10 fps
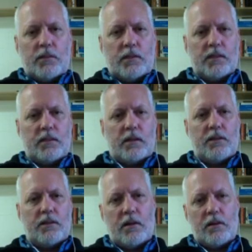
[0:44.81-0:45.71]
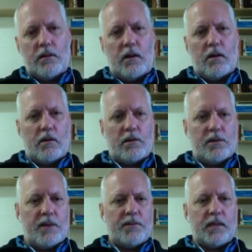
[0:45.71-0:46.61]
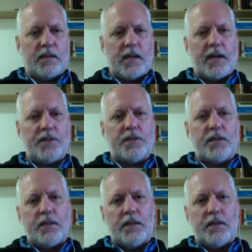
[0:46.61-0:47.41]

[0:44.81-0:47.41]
will list all the hard, uh, hard drives attached.